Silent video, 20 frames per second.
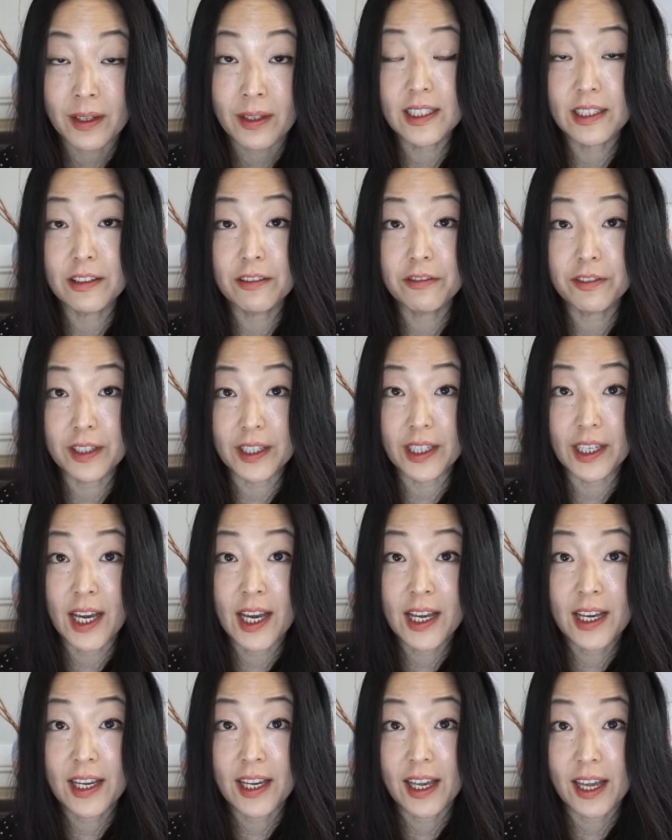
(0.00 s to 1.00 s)
If the
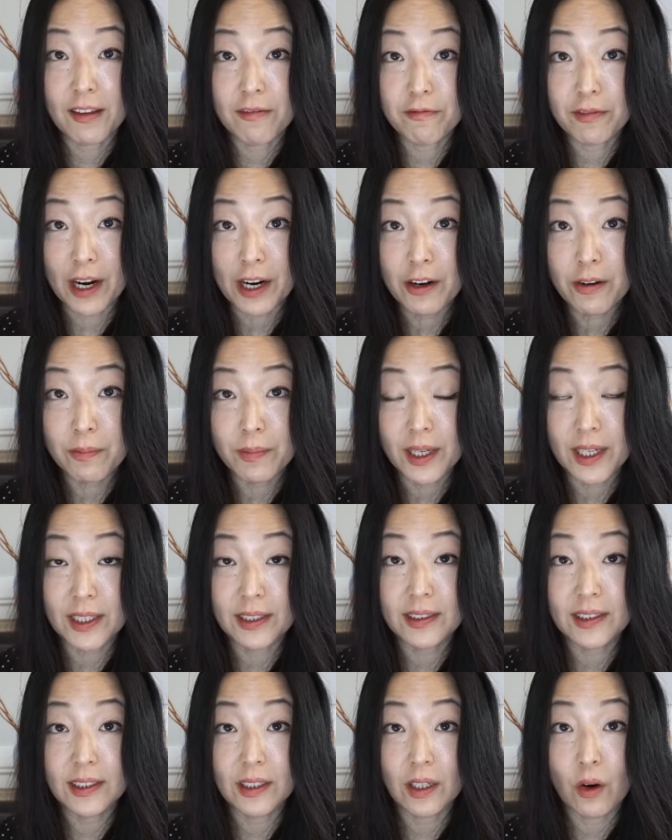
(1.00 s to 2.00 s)

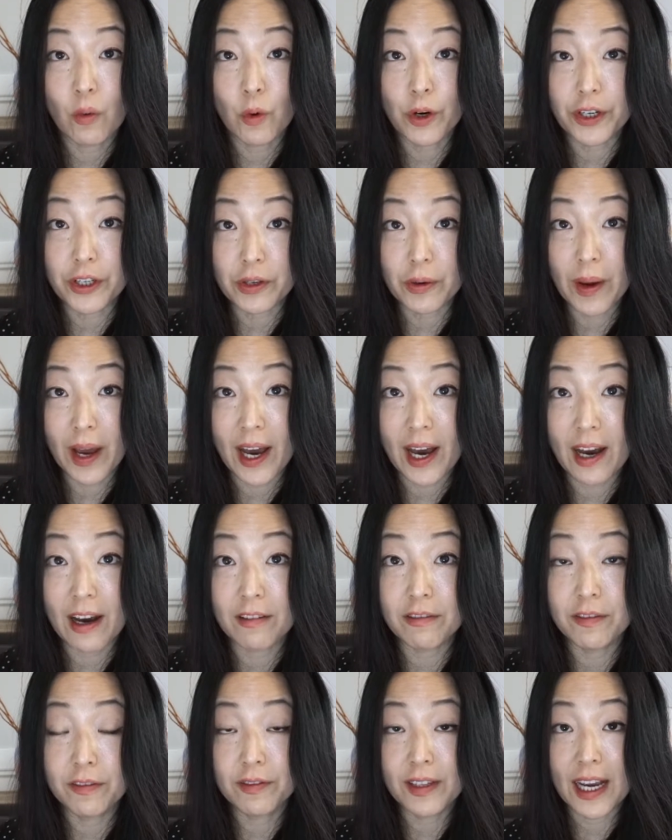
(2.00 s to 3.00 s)
environment where you
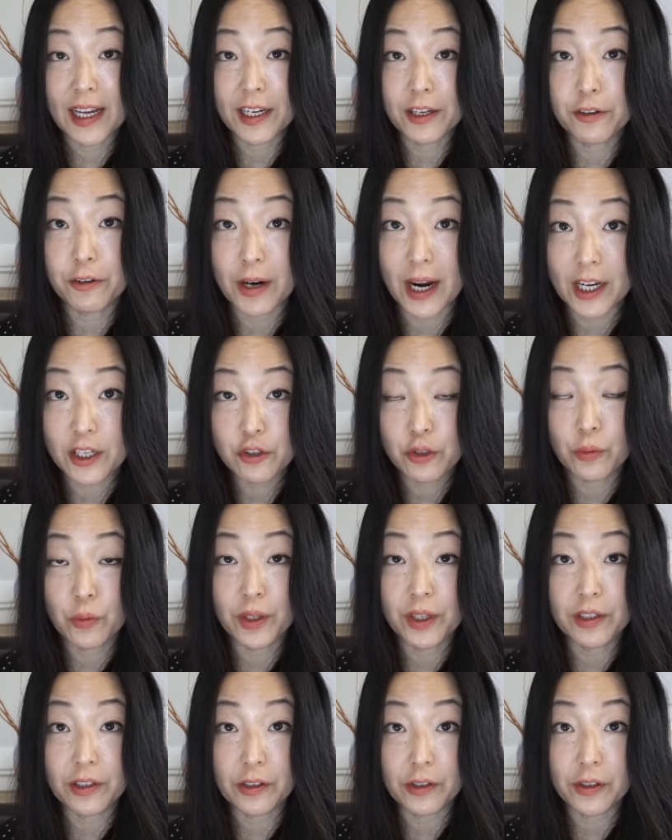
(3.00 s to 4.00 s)
have that interaction
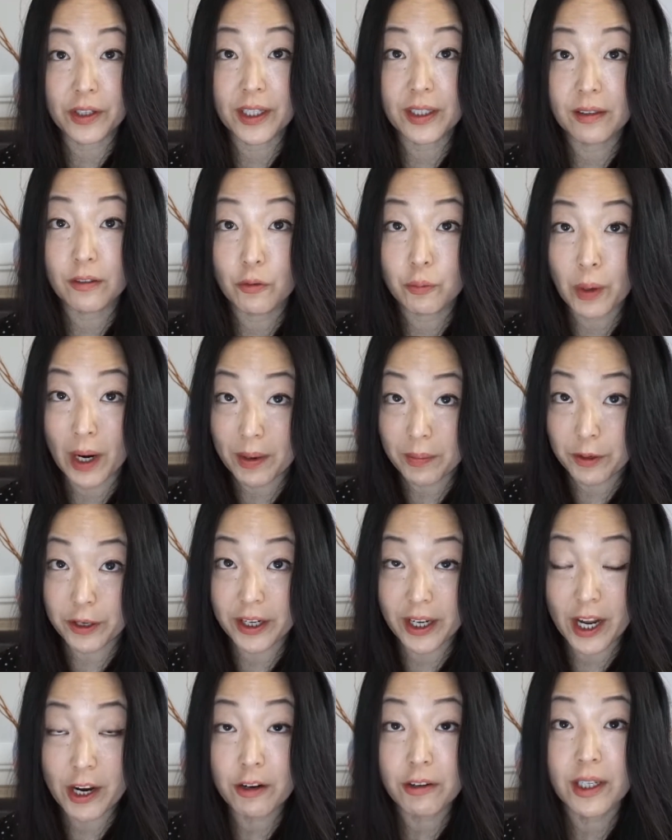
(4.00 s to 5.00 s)
with your primary
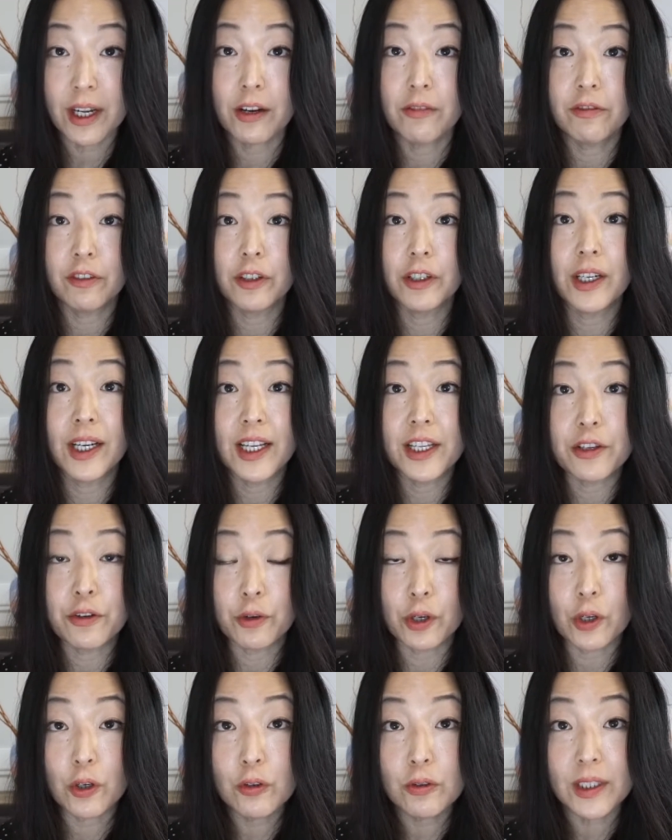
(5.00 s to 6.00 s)
caregiver in
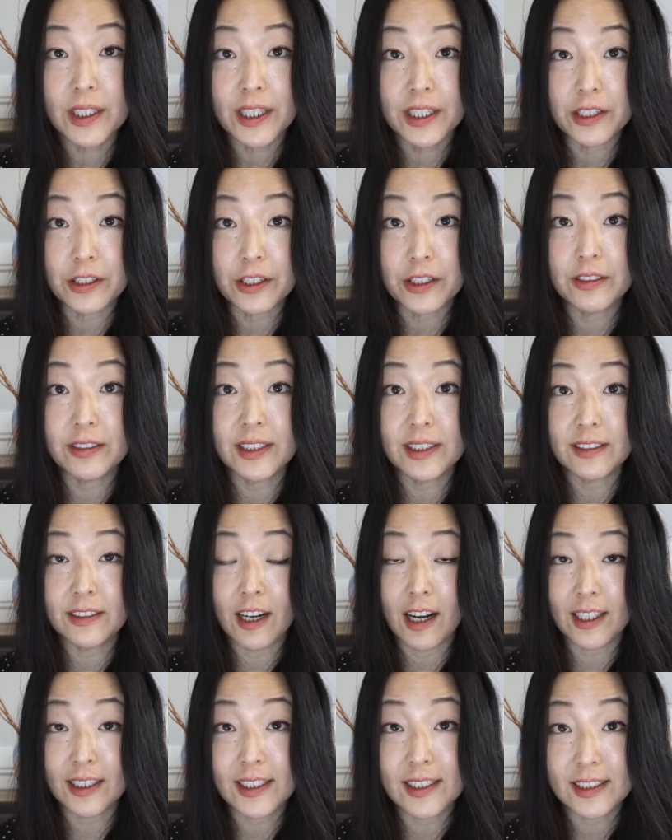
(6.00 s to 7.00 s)
your early years is
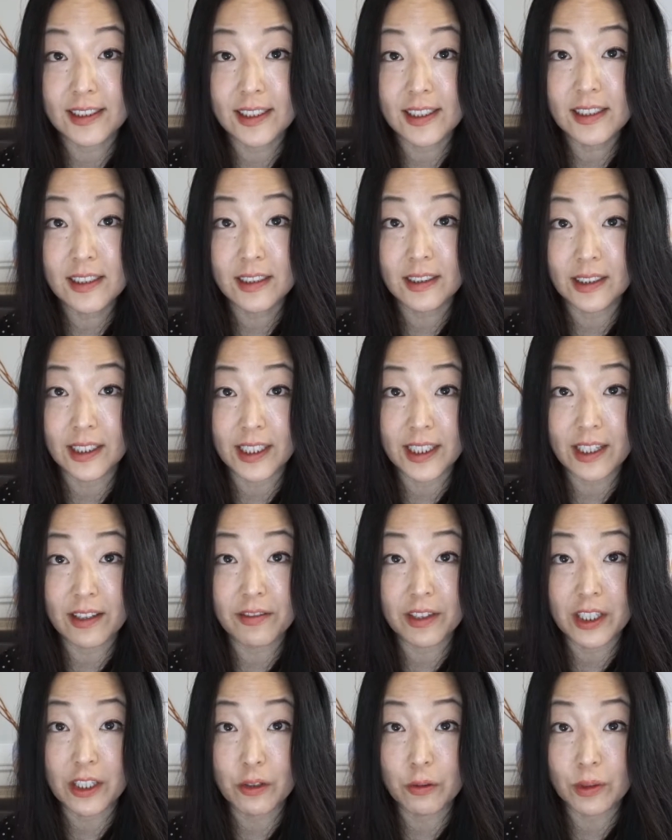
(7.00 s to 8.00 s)
not consistently
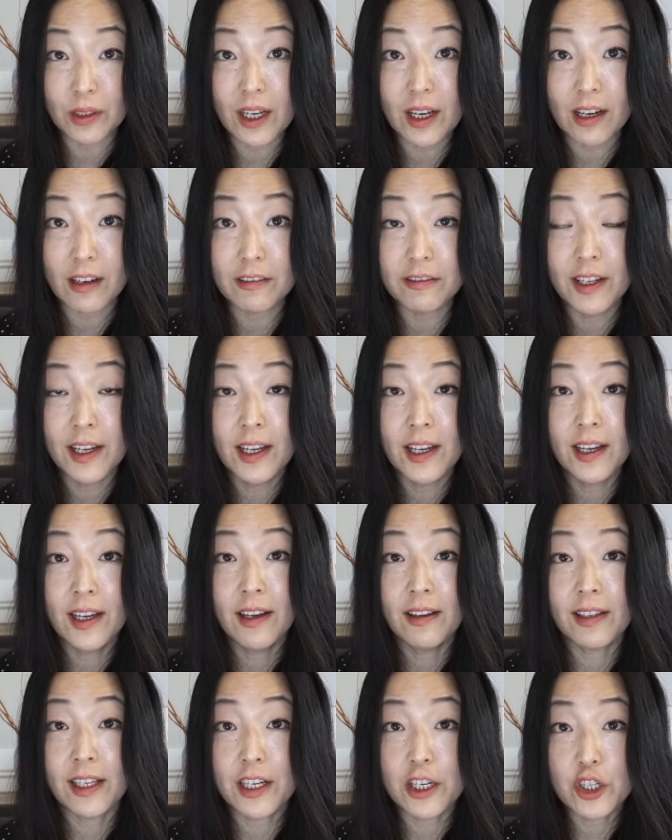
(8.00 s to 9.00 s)
giving you love,
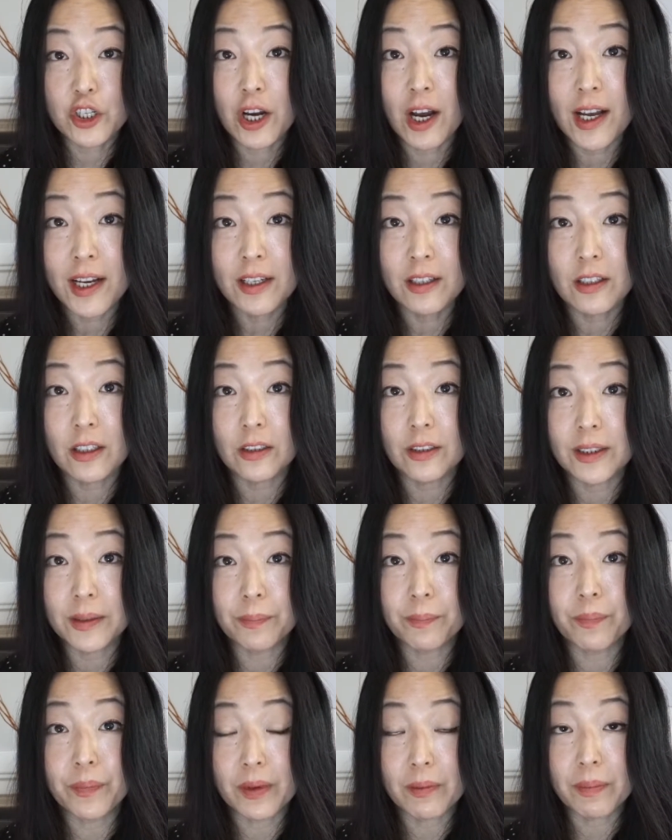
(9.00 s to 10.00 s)
then a child
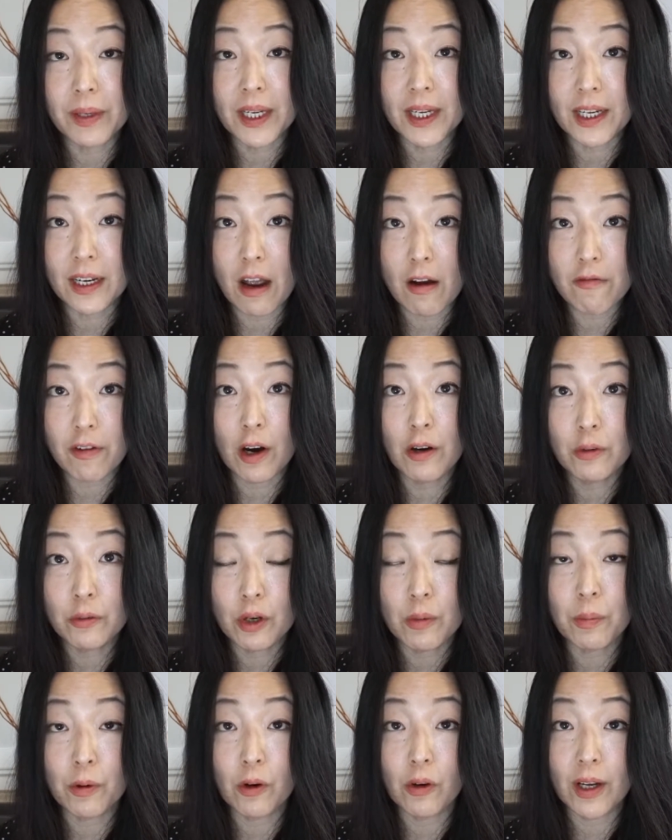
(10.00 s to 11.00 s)
being
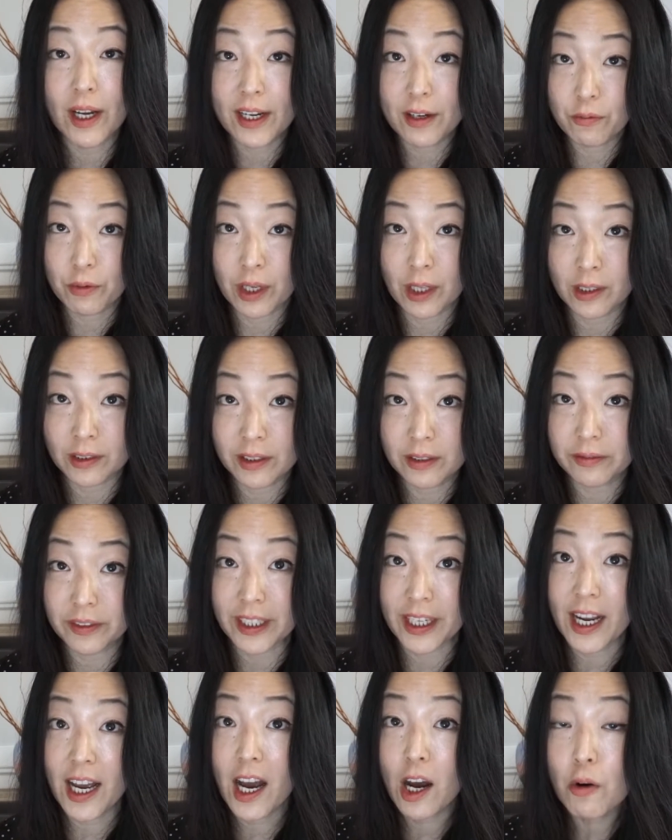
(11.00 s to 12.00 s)
vulnerable and
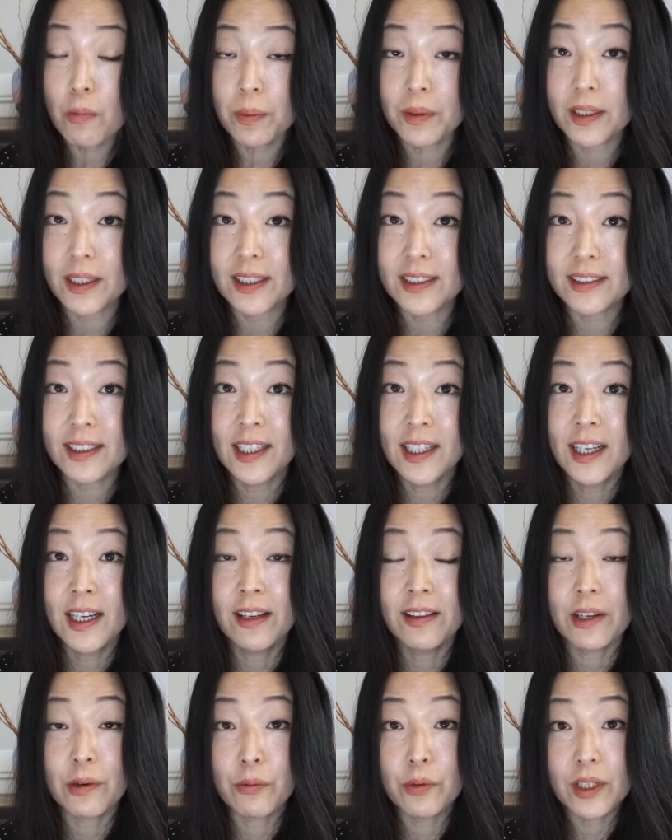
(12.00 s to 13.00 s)
relatively helpless,
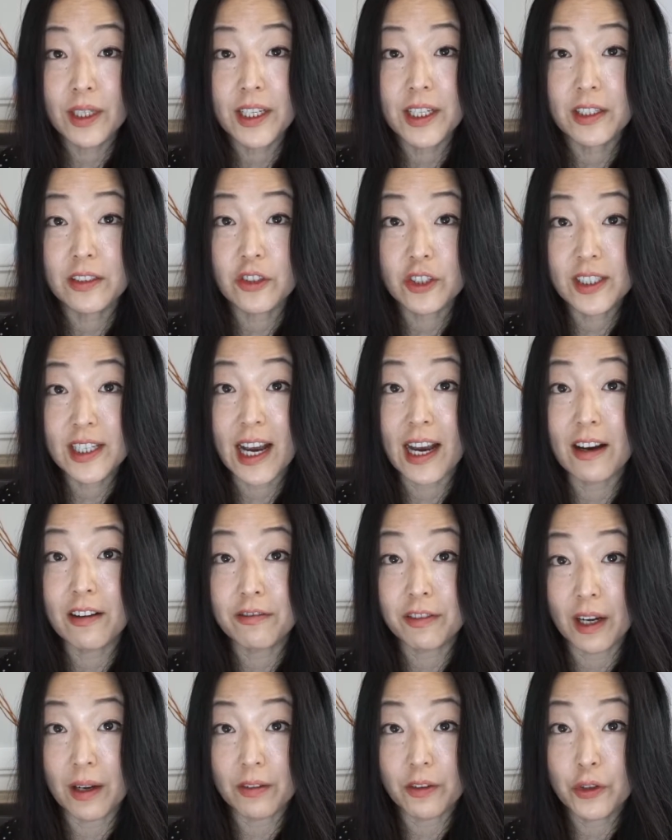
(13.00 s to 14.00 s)
they really just
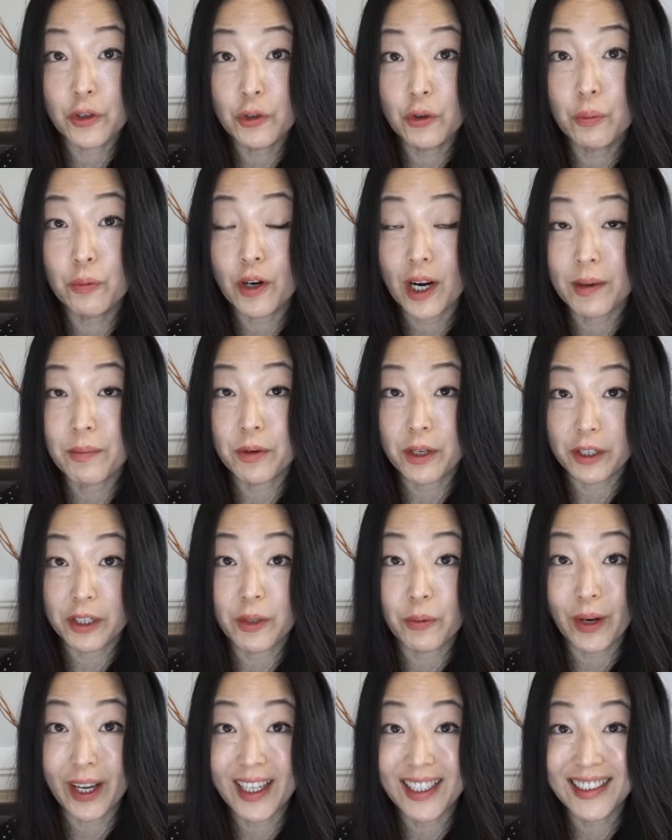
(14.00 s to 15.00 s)
have two primary
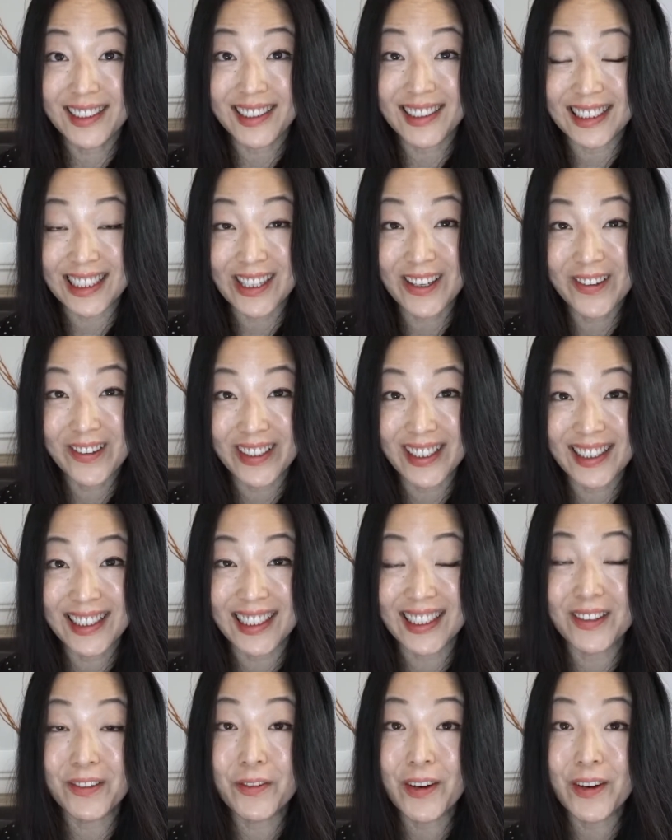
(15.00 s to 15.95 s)
ways to deal with it.